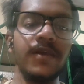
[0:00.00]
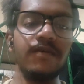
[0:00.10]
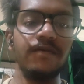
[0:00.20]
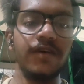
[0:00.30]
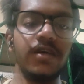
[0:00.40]

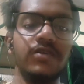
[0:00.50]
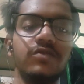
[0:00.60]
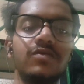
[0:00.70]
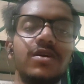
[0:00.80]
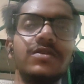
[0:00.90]
For these two
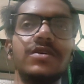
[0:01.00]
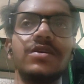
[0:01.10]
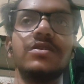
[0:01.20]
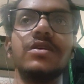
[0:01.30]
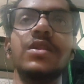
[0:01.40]

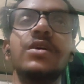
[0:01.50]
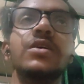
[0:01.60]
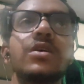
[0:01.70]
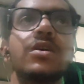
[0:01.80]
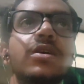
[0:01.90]
transactions,
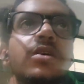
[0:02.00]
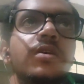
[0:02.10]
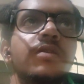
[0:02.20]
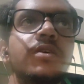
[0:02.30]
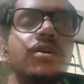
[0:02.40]

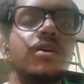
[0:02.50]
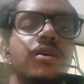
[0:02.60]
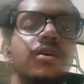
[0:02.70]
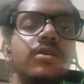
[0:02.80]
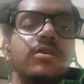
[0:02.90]

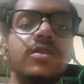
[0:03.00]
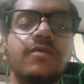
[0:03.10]
the